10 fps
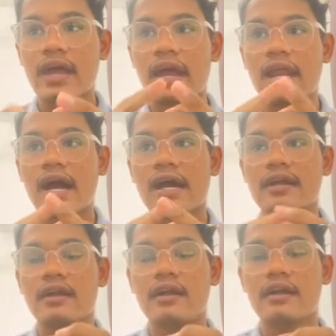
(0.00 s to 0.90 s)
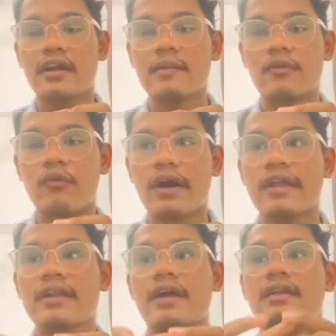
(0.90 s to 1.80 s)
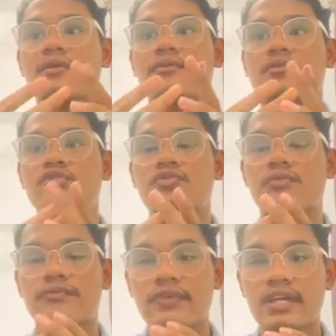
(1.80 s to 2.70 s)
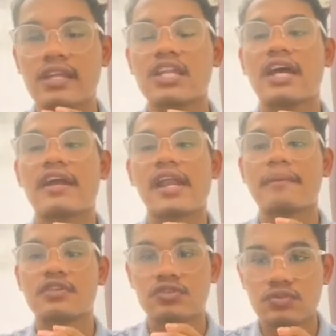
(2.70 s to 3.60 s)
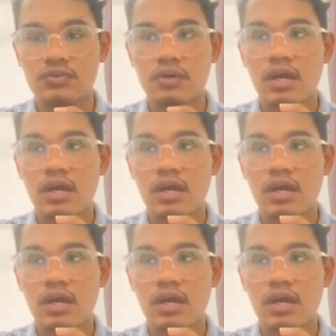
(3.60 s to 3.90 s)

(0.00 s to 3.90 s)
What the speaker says: and I in array number 1, and the V in array number 2.